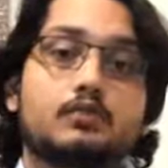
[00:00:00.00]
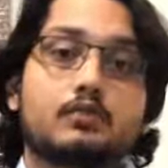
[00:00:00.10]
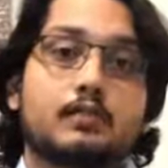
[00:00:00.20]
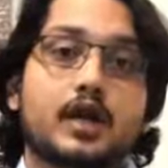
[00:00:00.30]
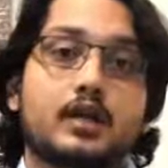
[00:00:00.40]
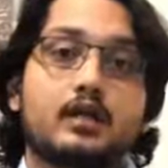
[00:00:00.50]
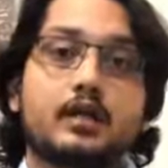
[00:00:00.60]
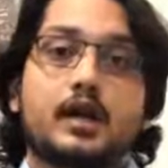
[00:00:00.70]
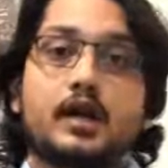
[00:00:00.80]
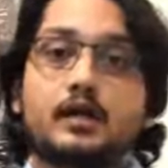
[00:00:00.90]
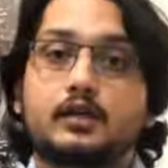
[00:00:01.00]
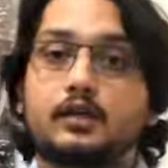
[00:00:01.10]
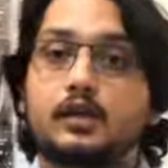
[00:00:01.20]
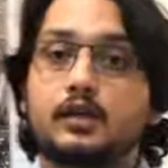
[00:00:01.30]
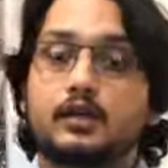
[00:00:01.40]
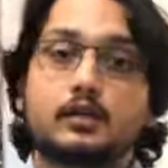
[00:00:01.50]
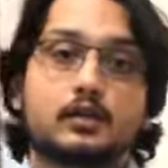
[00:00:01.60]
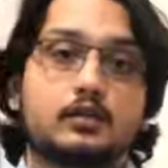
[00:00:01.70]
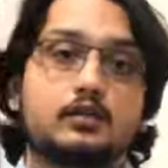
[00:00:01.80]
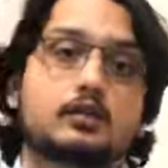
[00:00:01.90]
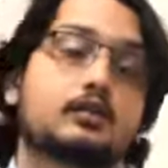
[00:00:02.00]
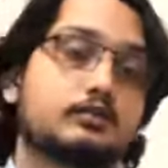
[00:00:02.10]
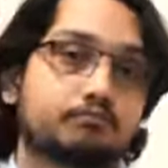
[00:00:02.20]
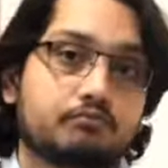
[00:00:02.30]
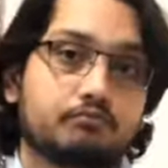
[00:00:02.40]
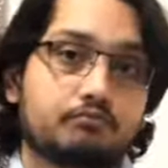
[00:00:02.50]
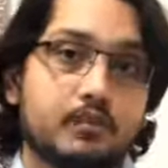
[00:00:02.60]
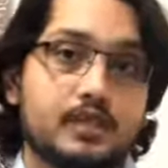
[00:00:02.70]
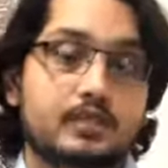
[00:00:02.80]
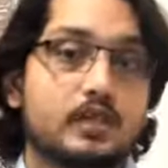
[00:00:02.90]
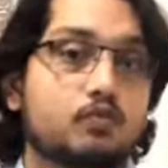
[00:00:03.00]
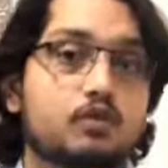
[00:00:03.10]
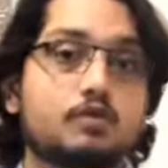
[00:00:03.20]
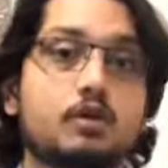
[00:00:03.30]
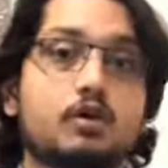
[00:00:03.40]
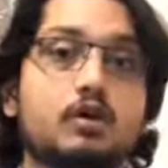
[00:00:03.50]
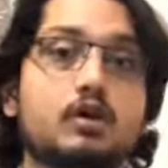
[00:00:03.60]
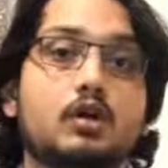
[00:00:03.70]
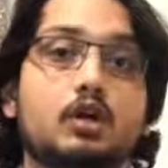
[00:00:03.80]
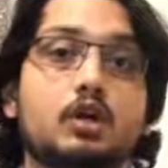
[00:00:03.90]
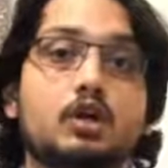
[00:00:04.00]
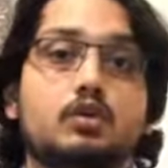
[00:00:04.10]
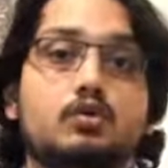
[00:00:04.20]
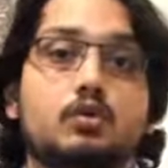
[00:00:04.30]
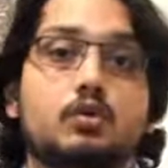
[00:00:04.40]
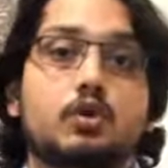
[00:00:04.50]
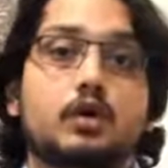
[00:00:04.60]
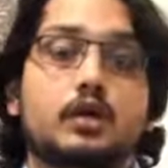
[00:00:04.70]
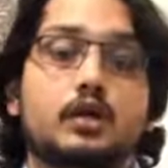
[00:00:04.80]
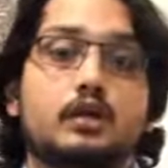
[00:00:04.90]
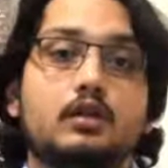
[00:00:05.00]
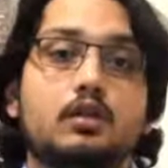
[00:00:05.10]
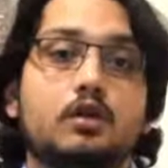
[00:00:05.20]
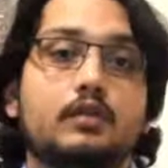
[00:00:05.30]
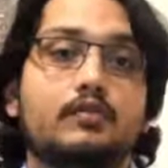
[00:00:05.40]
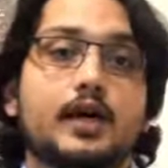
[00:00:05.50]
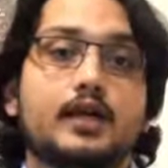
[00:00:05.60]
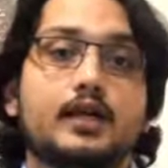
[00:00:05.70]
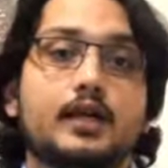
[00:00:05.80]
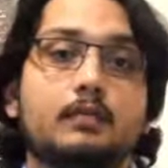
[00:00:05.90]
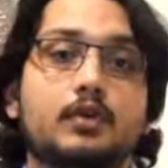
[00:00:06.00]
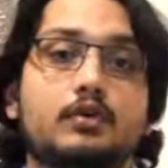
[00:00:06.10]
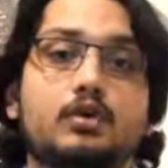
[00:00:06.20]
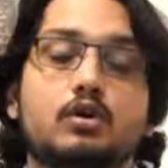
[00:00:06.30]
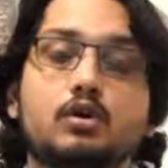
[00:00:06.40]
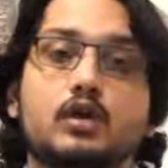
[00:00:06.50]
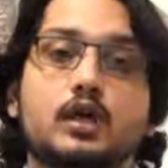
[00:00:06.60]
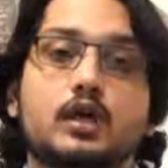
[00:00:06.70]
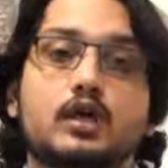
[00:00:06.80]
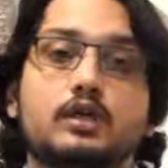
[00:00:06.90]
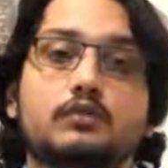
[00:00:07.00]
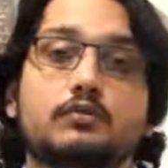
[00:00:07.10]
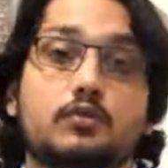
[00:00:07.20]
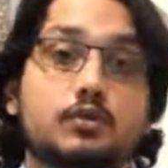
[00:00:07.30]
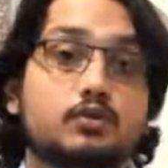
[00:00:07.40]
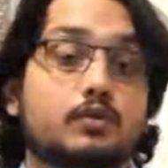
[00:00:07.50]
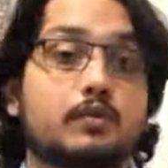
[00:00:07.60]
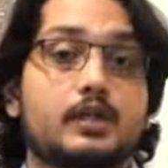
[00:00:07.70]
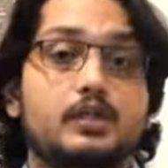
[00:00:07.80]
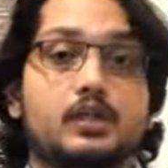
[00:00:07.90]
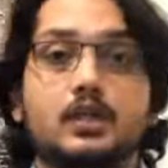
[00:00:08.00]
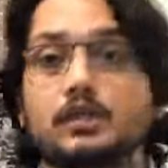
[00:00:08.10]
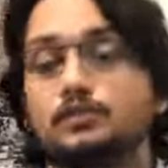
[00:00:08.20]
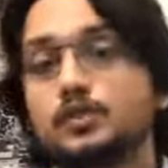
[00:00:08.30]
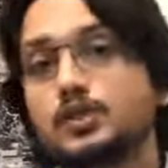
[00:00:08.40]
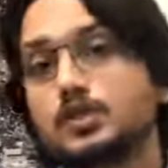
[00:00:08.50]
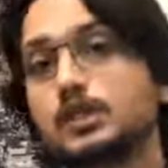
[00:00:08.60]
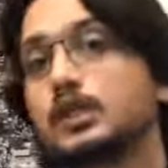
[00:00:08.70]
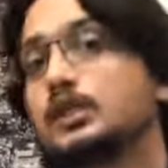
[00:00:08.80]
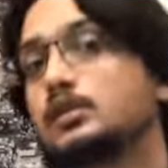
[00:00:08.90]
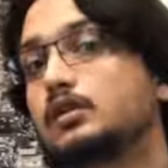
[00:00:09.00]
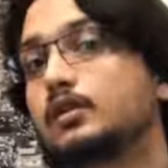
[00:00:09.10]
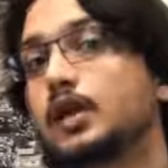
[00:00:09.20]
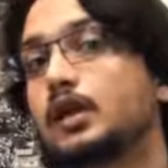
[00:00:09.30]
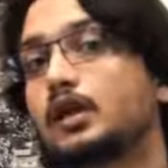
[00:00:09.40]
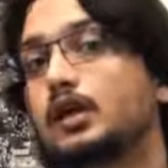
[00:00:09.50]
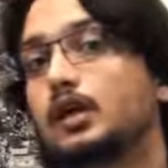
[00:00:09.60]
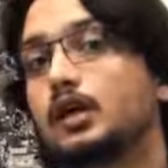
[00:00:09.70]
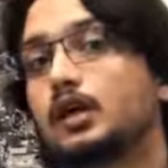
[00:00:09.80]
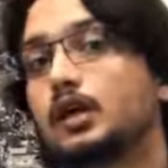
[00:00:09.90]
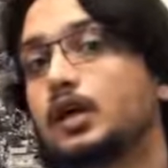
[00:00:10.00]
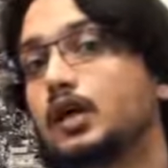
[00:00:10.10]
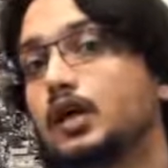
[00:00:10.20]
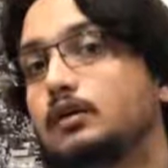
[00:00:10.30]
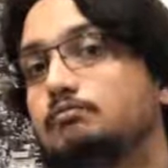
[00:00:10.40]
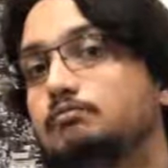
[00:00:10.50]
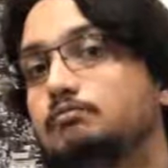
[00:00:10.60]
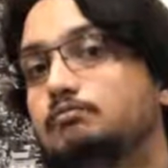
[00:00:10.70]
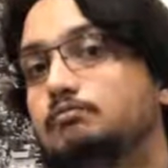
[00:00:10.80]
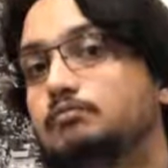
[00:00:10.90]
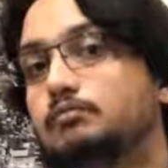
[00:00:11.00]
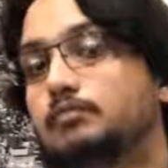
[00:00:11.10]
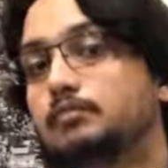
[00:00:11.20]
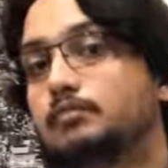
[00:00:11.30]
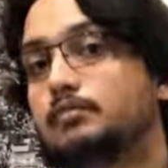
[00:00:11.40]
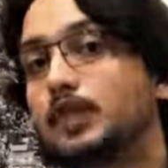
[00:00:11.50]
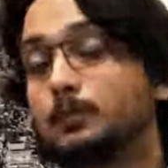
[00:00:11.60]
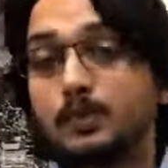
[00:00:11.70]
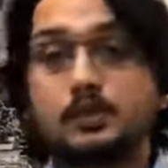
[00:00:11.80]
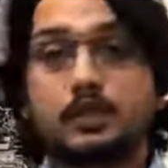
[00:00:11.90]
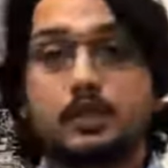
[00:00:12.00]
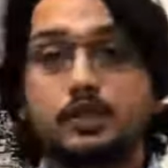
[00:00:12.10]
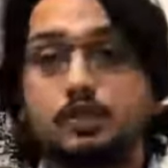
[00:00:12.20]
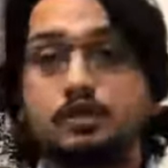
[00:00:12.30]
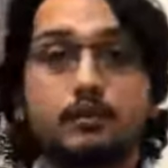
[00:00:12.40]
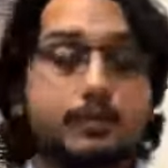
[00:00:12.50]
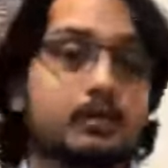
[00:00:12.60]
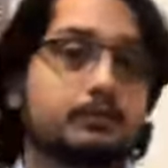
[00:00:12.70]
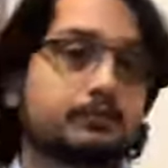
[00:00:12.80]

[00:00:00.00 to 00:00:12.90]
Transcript: I was married, and then um, my son was born so uh, in, in all of that time i could not uh, focus on my studies which is the reason why uh, the percentage dropped